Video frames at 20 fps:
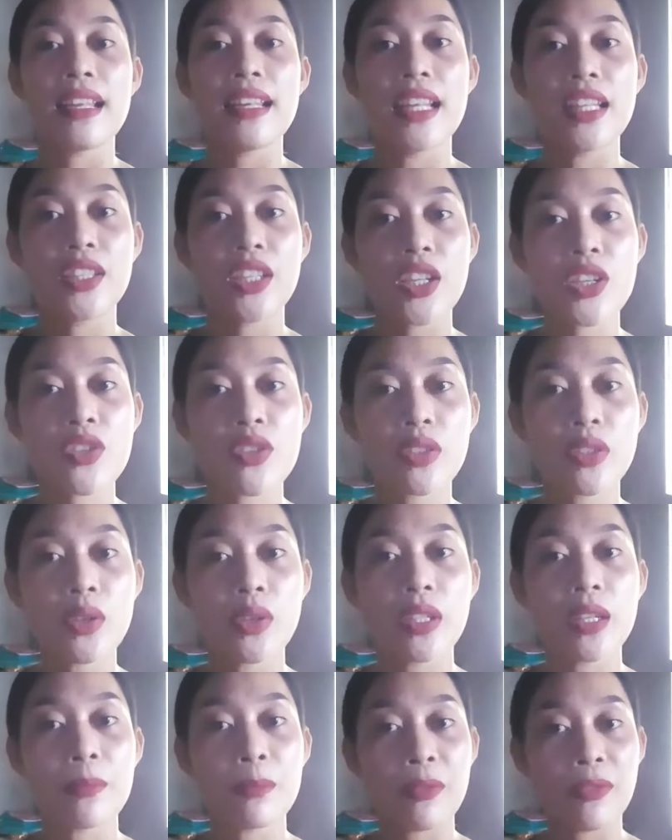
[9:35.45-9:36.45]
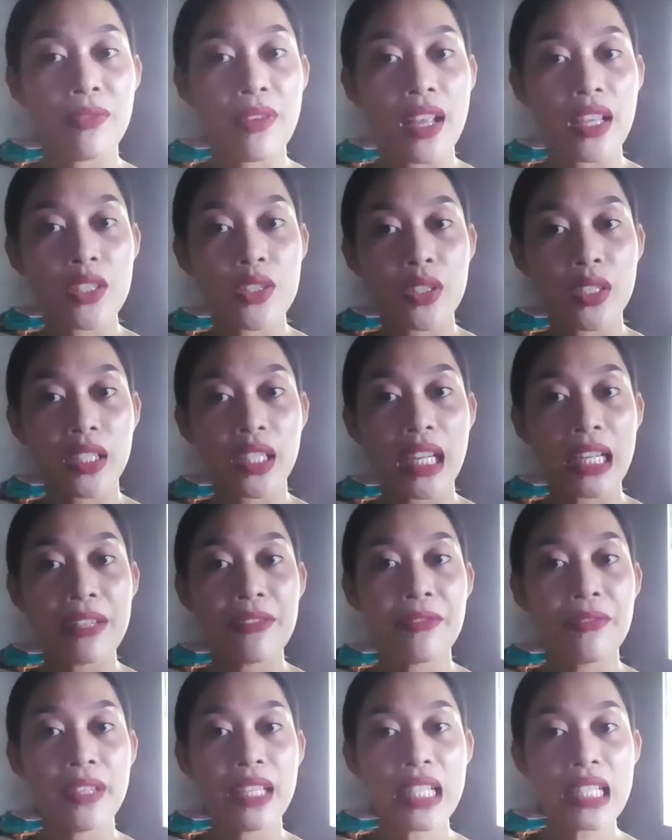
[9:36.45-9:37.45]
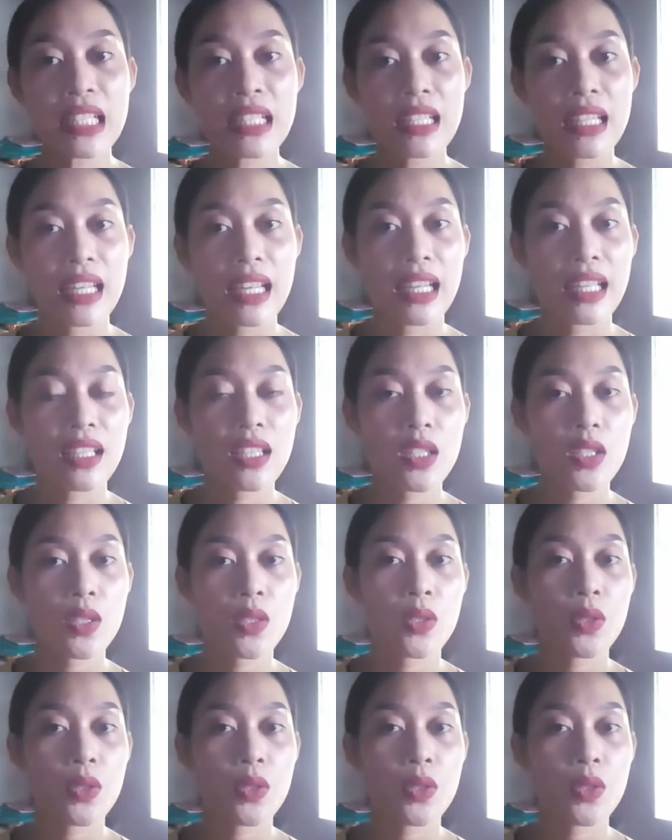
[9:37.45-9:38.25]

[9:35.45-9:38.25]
the teacher or the professor can fix it